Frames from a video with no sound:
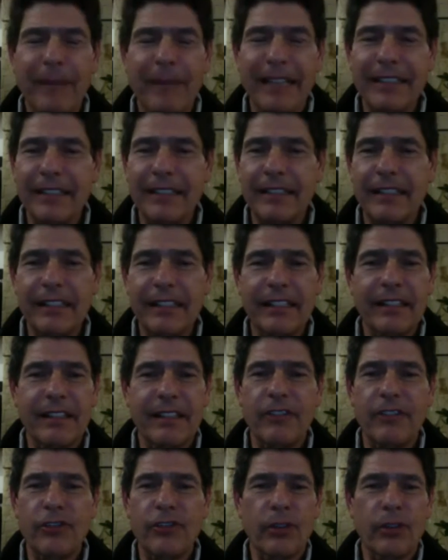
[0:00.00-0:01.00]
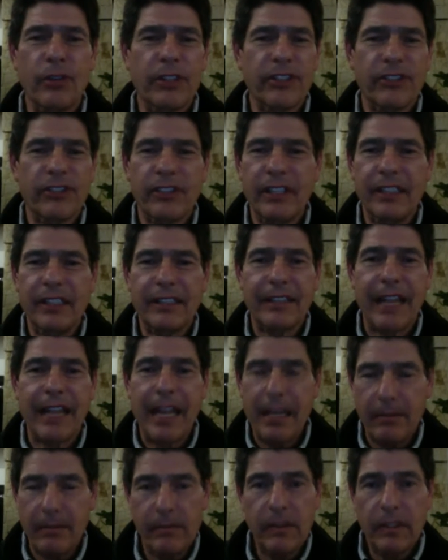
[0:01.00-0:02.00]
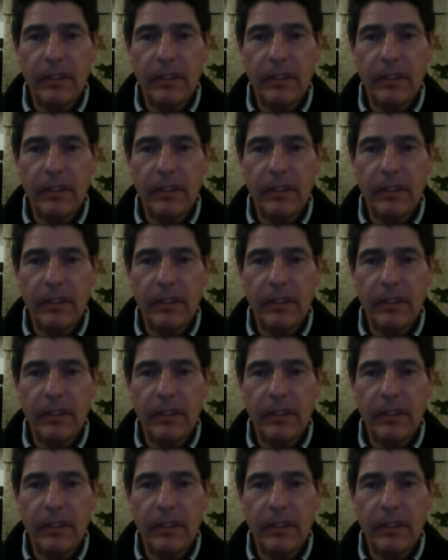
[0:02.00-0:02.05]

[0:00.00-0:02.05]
passes in the St. George, the same.